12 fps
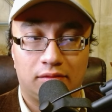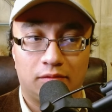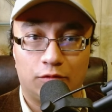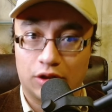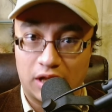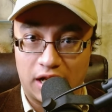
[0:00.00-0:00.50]

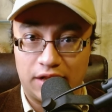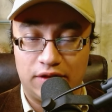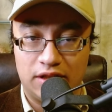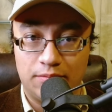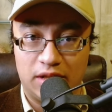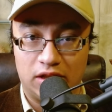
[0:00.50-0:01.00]
we're kind of
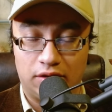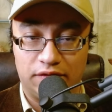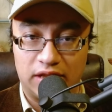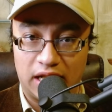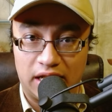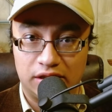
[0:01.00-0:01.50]
in the middle of
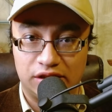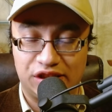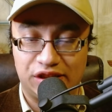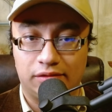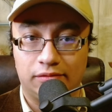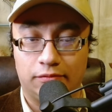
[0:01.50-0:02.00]

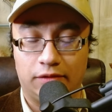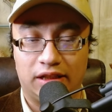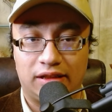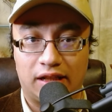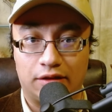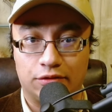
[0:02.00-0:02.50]
things
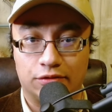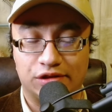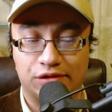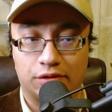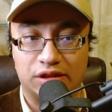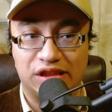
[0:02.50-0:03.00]
with Elder
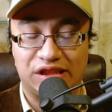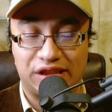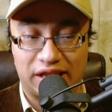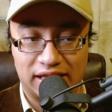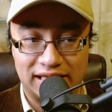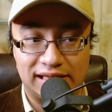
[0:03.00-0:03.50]
Scrolls
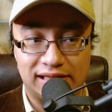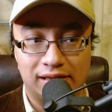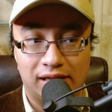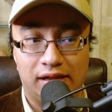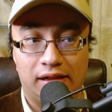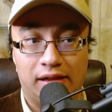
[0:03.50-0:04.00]
6.
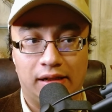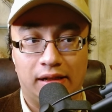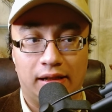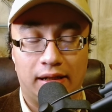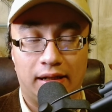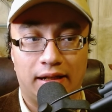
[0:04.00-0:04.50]

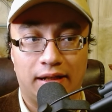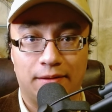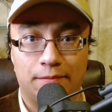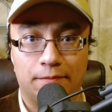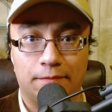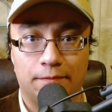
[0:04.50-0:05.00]

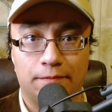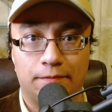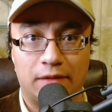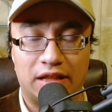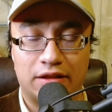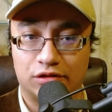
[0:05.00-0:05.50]
Um
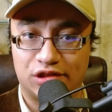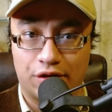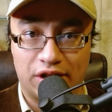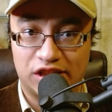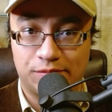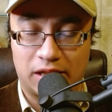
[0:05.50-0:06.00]
and there's no
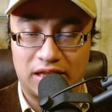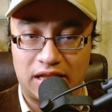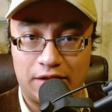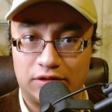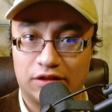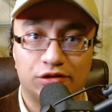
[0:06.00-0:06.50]

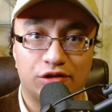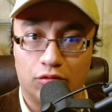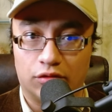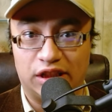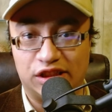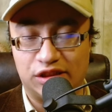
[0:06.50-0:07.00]
expectation there's no
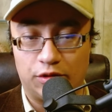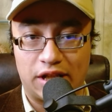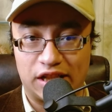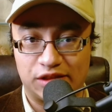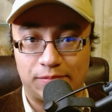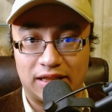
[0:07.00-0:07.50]
reasonable
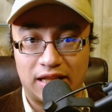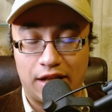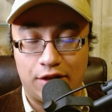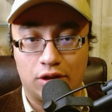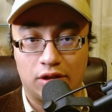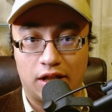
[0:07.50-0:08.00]

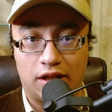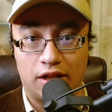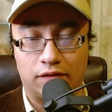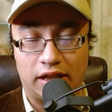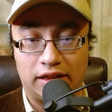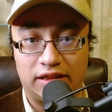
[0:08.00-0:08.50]
expectation
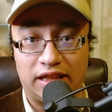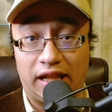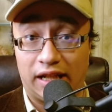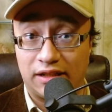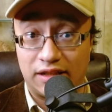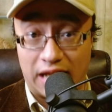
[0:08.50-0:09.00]
of like the
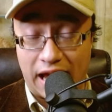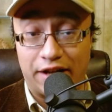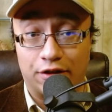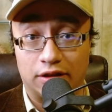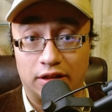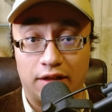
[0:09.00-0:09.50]

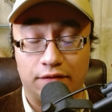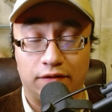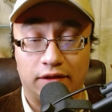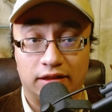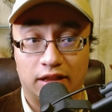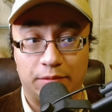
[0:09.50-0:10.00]
entire
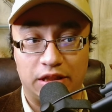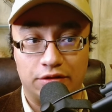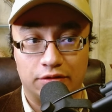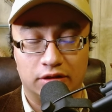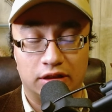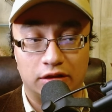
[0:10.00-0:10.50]
conflict coming
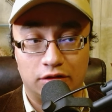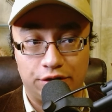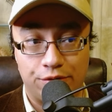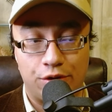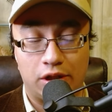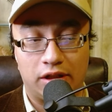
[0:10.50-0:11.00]
to a
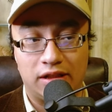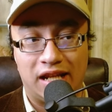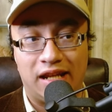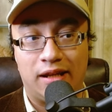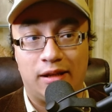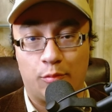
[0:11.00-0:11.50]
conclusion
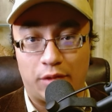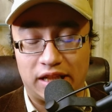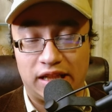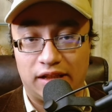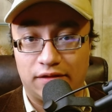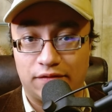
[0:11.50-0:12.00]
by
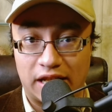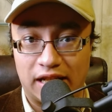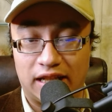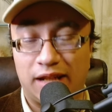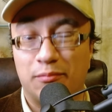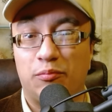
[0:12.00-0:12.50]
the end of that
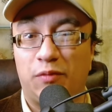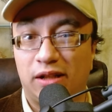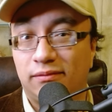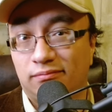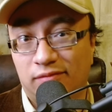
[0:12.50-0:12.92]
game but